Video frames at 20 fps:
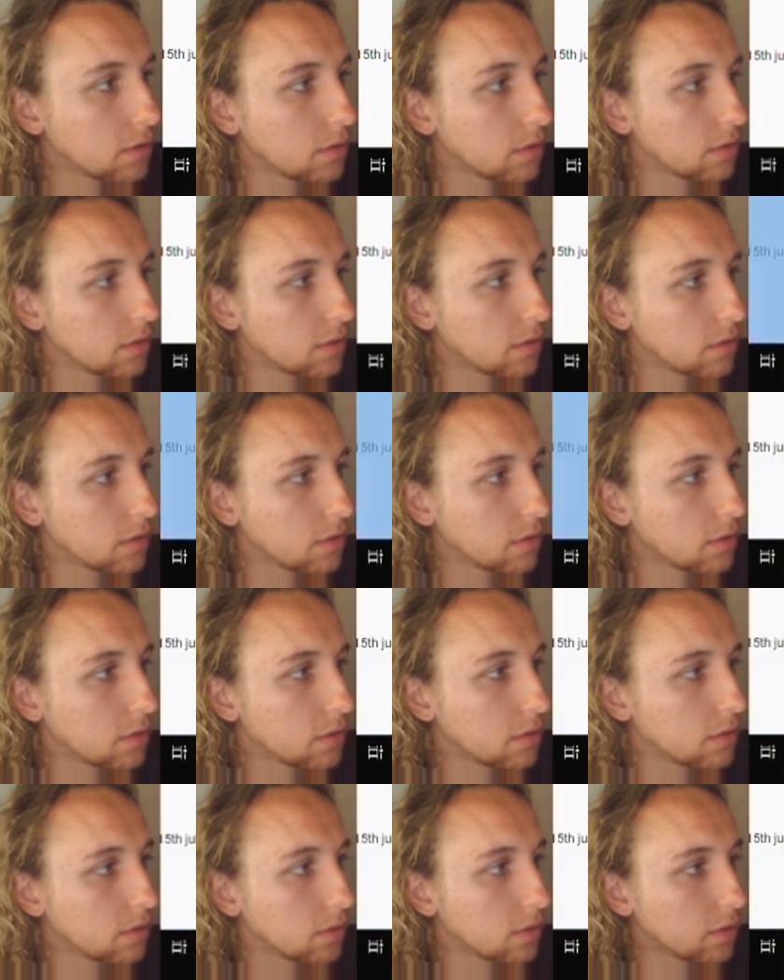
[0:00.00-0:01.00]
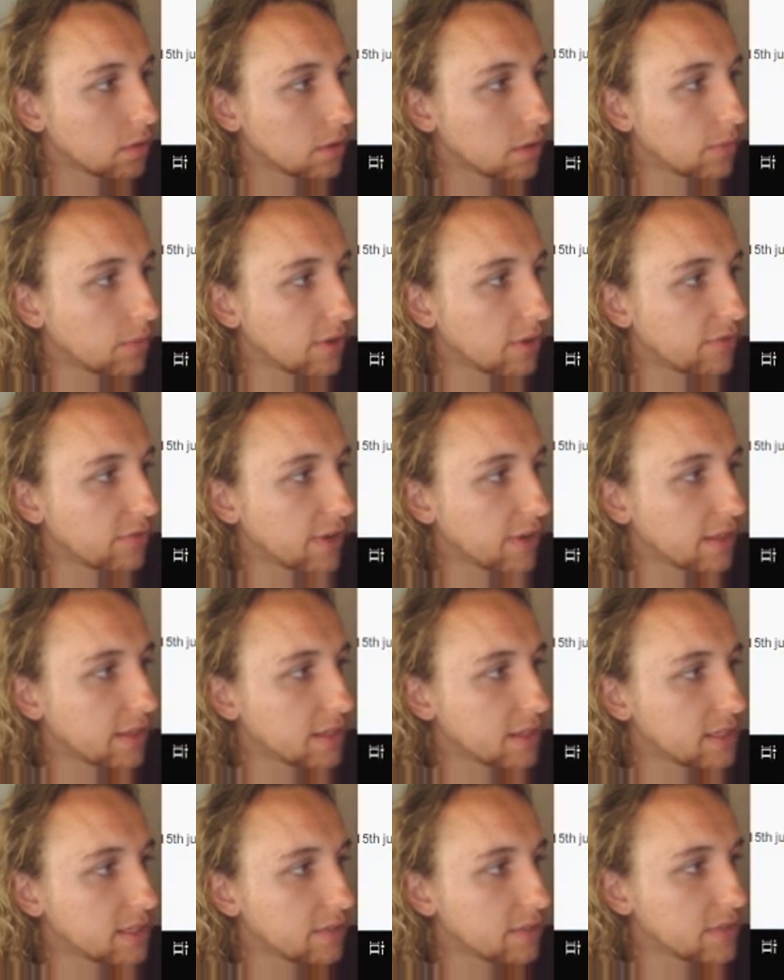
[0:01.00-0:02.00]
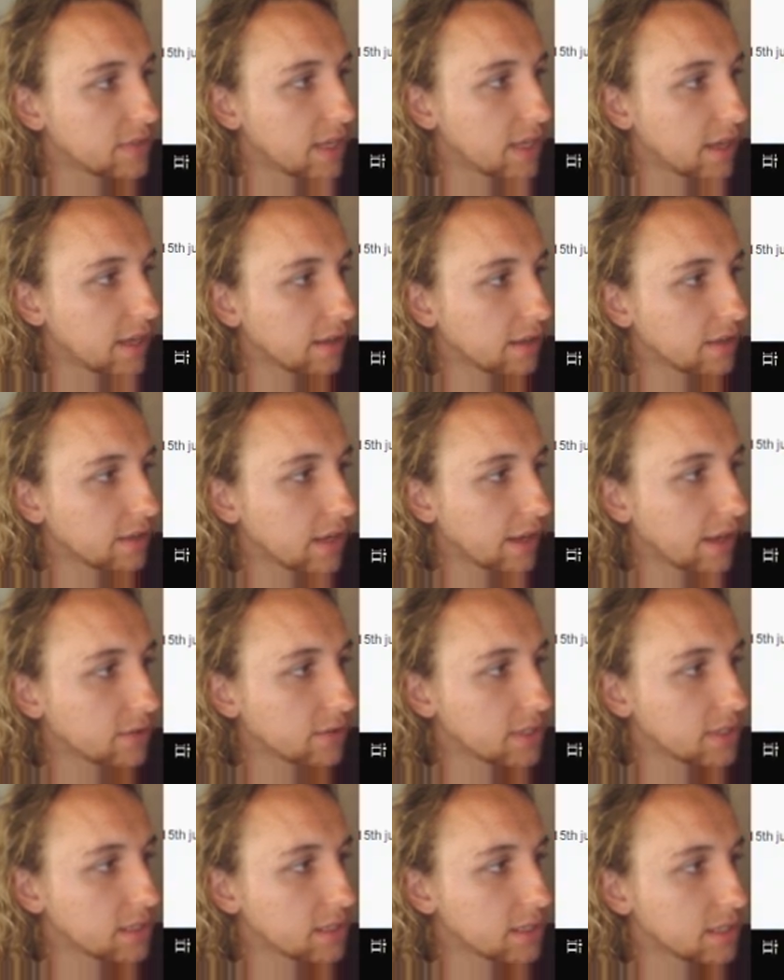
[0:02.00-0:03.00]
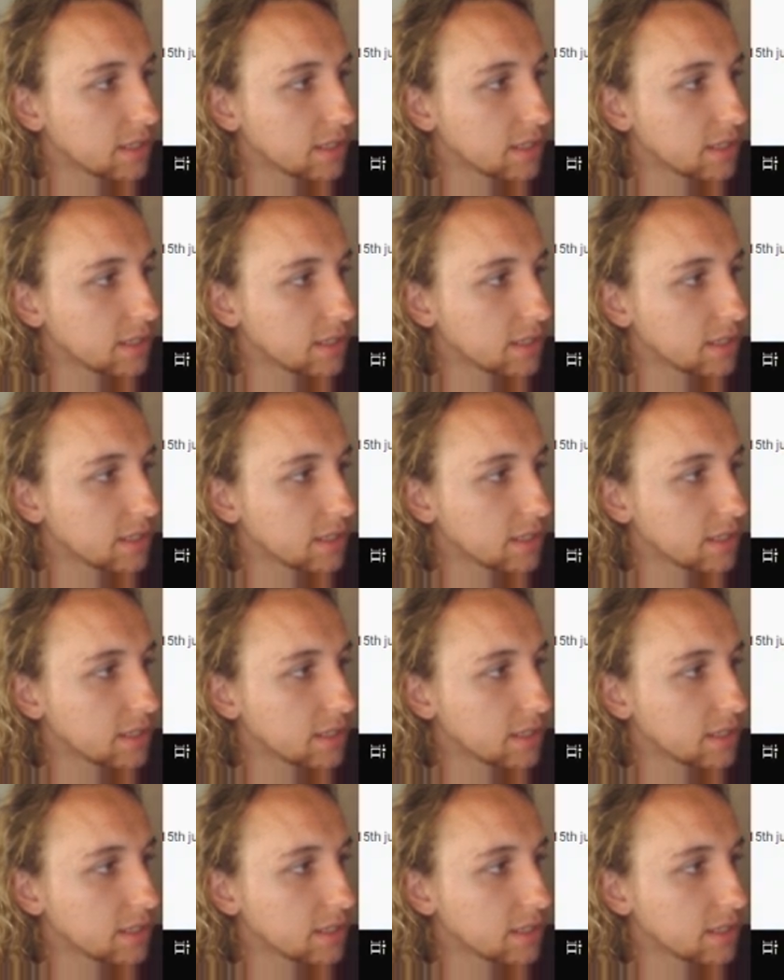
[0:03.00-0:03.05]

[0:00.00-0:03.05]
You're going to want to find the div tag that houses this comment.